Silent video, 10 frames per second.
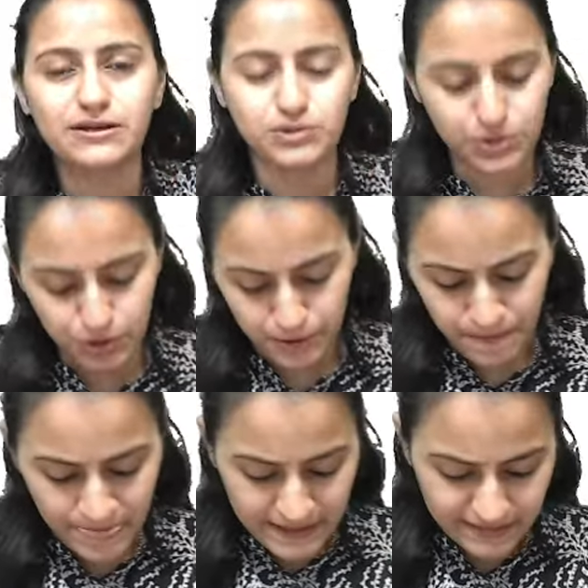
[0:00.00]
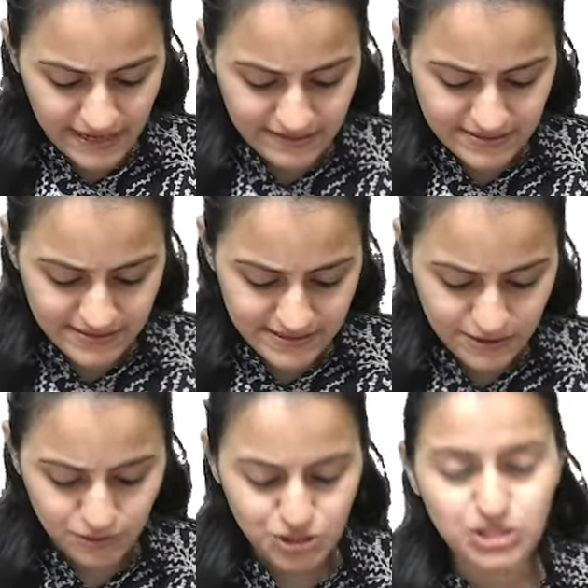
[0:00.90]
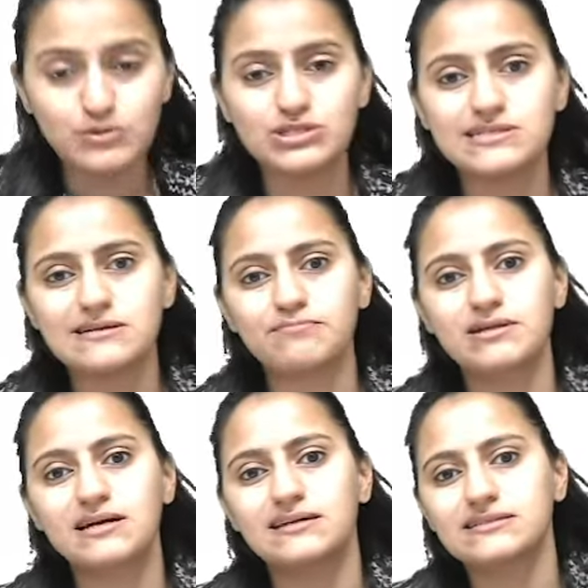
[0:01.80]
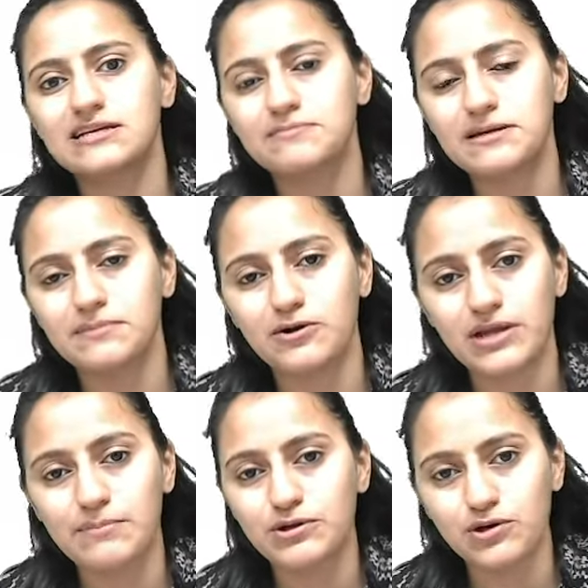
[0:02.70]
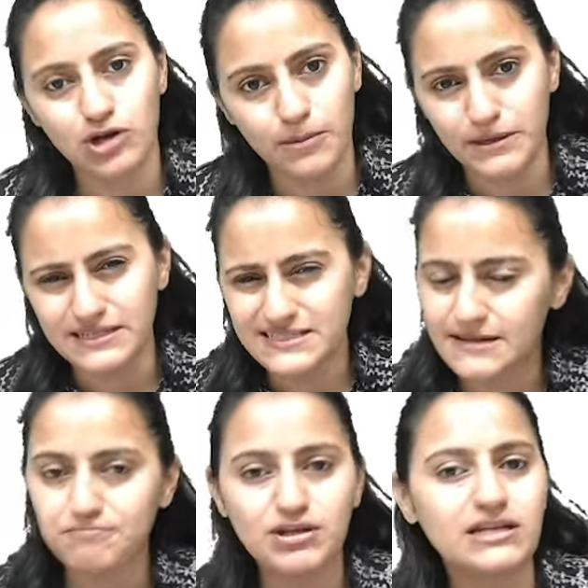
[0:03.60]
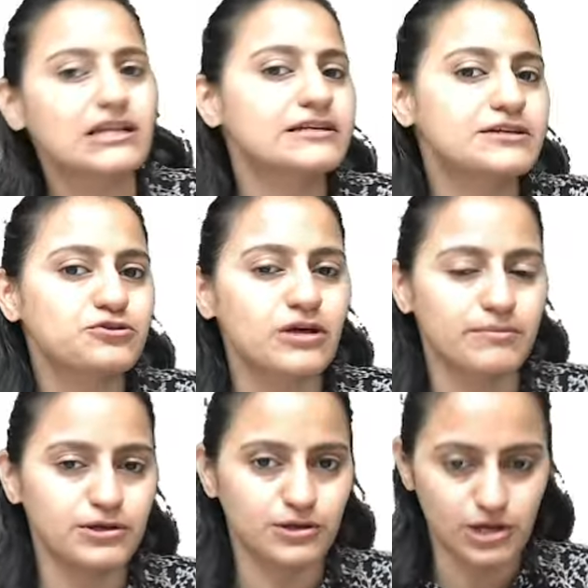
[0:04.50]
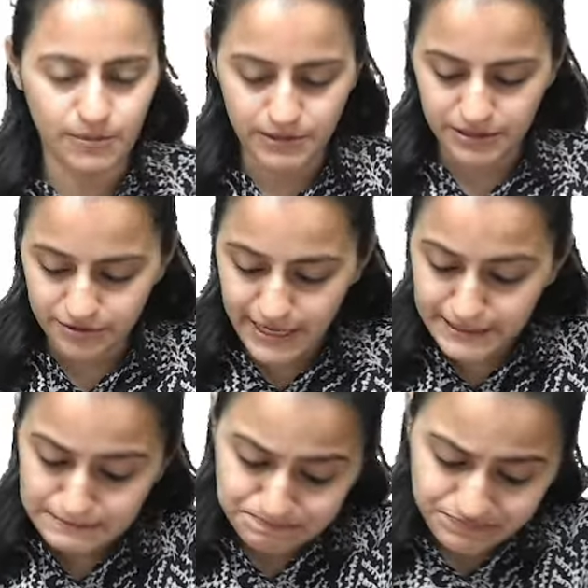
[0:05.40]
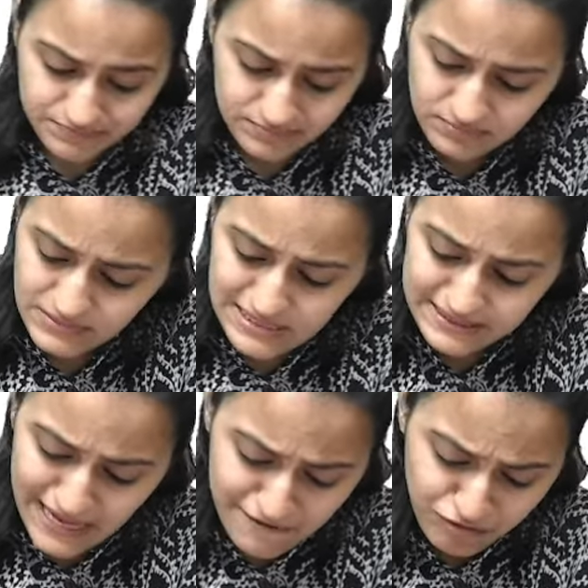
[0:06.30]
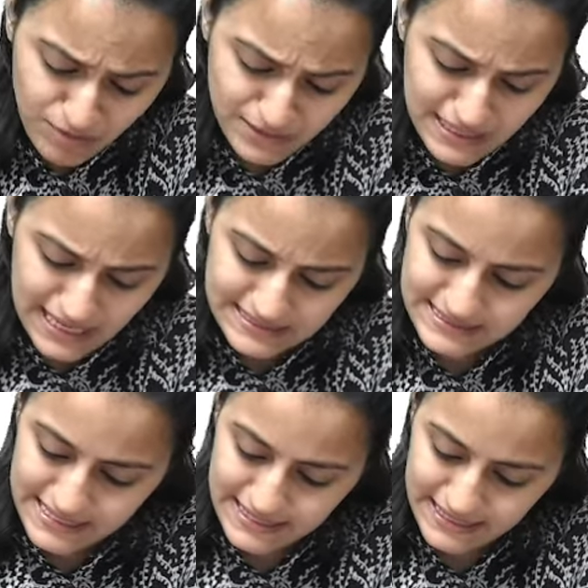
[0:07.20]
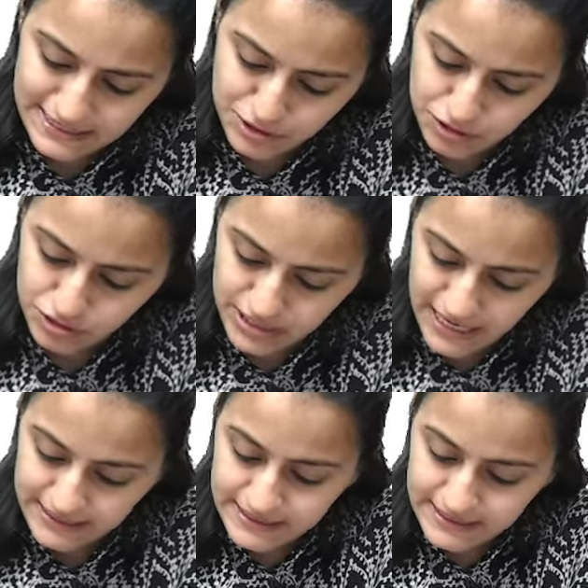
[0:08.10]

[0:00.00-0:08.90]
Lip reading: to know that this is a question which is something asking me about immunoglobulin, something related to immunoglobulin, right? Then from the last line, I get to know that